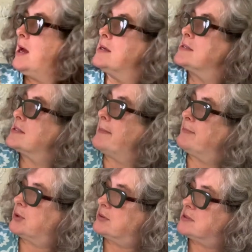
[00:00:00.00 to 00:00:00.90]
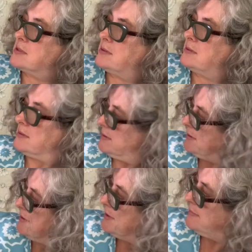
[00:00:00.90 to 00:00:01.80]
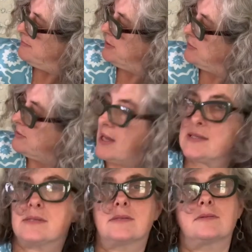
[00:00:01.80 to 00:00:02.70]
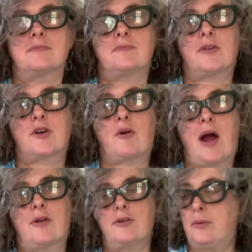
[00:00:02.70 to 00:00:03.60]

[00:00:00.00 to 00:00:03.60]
Some birds build their nests on the ground.